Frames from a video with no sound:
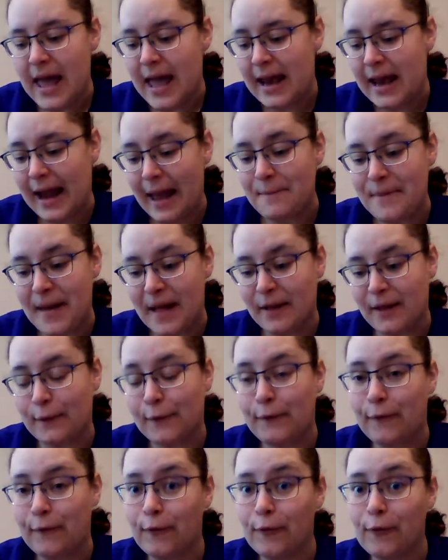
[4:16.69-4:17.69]
and Aunt Bella
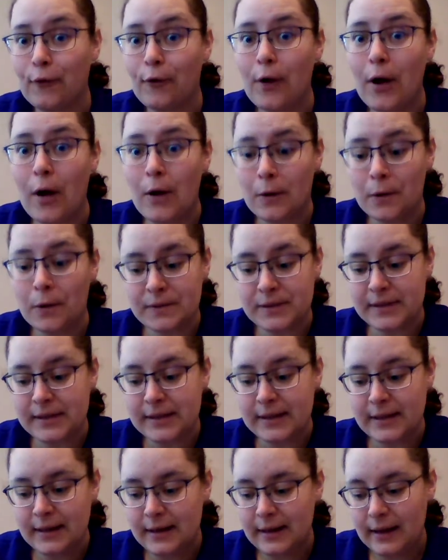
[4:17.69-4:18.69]
froze.